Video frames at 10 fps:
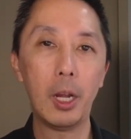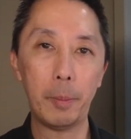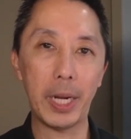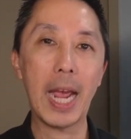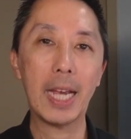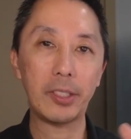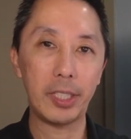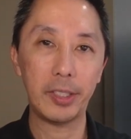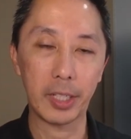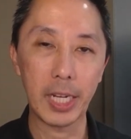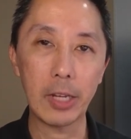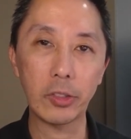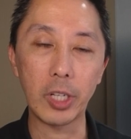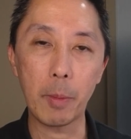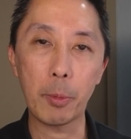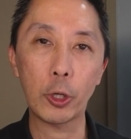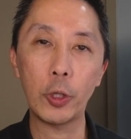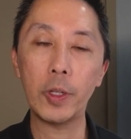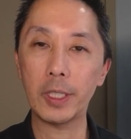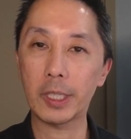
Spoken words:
But as these accounts and opportunities